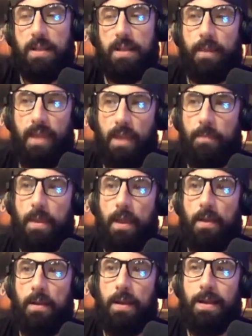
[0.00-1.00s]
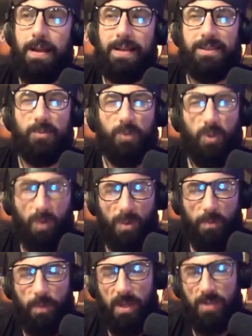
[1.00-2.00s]
head. I'm like, hey man, I was like, were you on
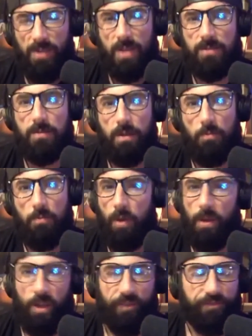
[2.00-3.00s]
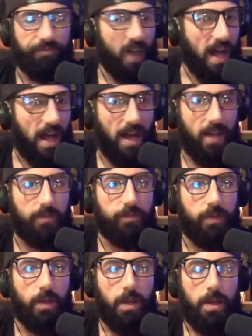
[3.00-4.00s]
the beach yesterday morning at like
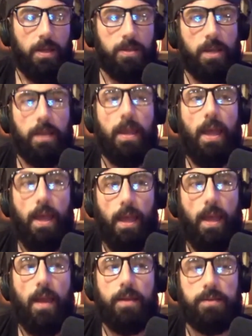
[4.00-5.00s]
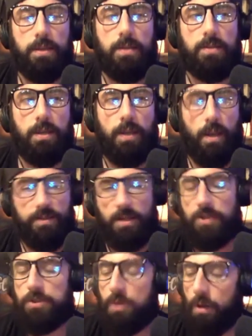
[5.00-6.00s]
5? He's like, yeah. I was like,
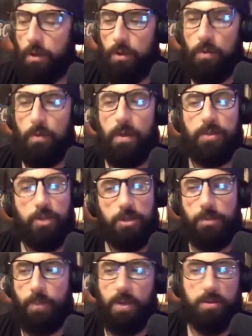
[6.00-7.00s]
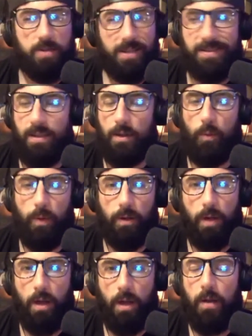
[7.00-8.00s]
I saw you, and I took some pictures. Not sound like a
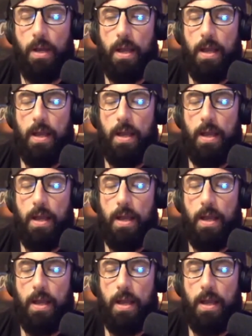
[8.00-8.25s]
weirdo. And